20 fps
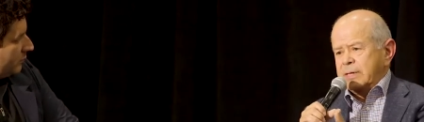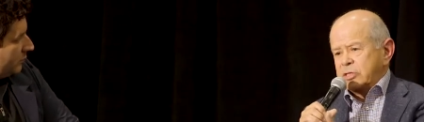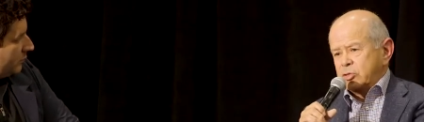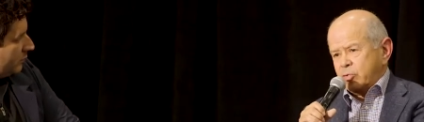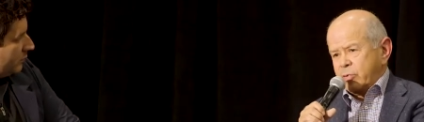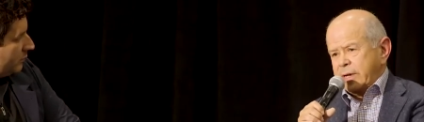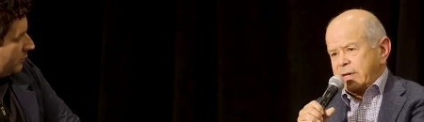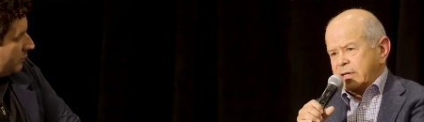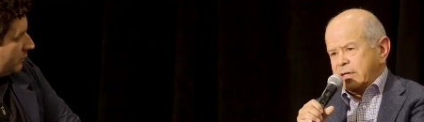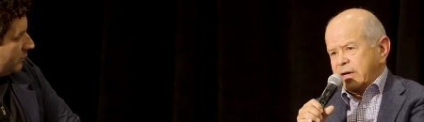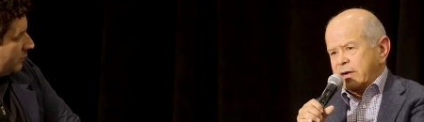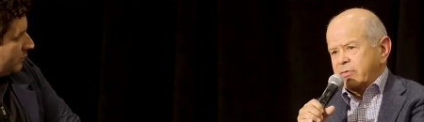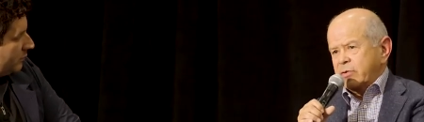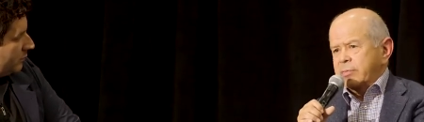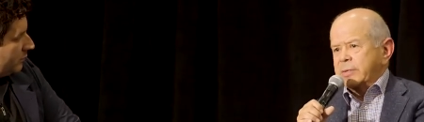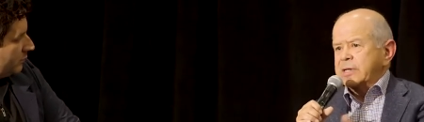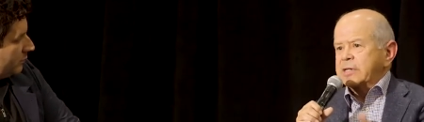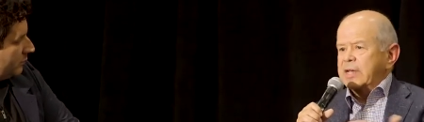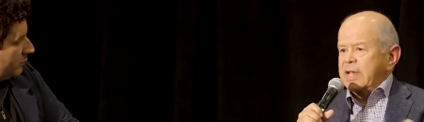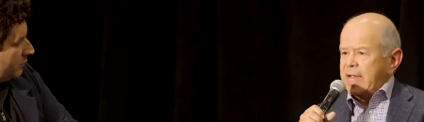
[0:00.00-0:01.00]
Speaker 1: between
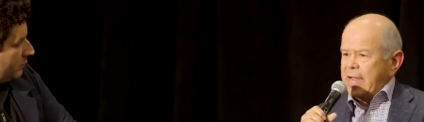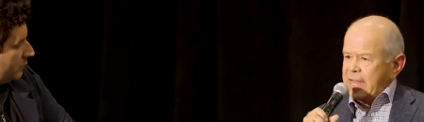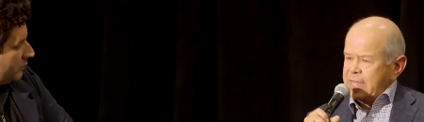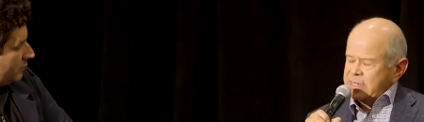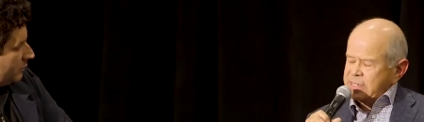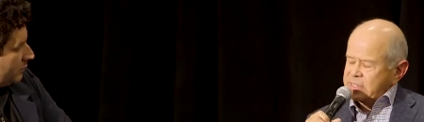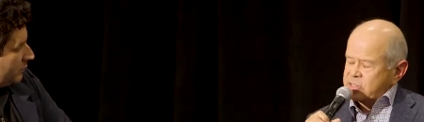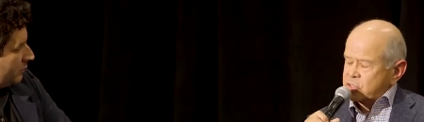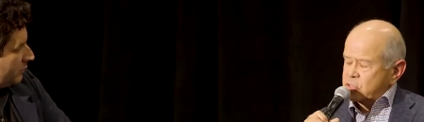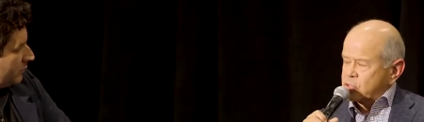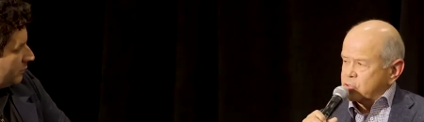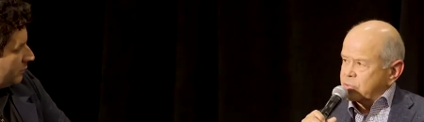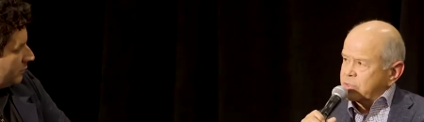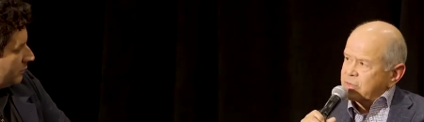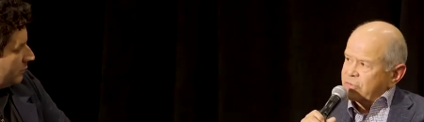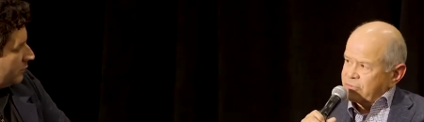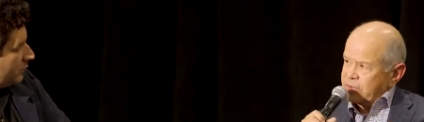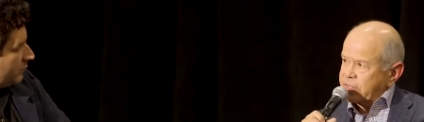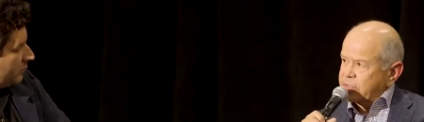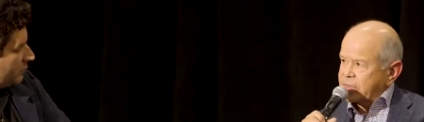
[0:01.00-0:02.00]
government and
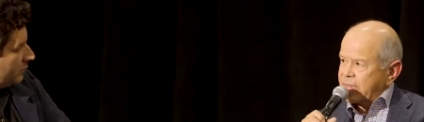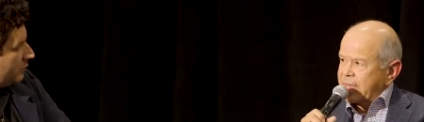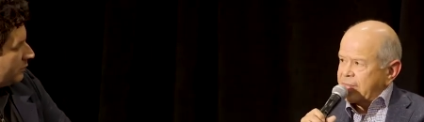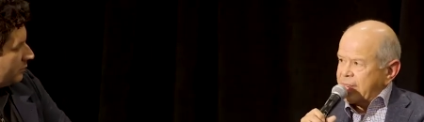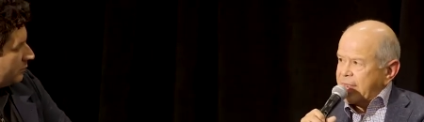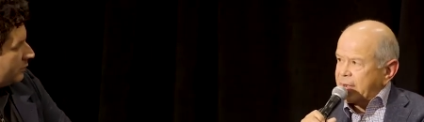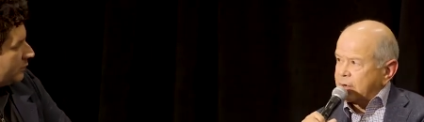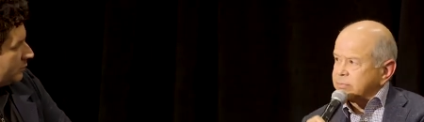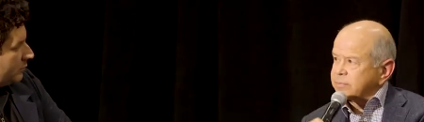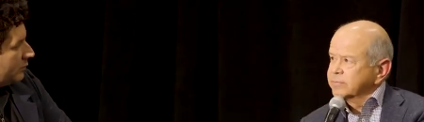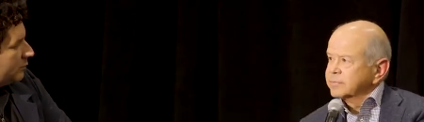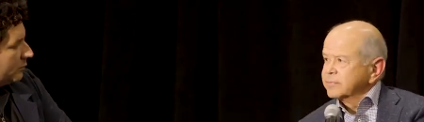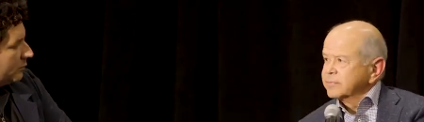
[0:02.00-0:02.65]
industry to figure that out.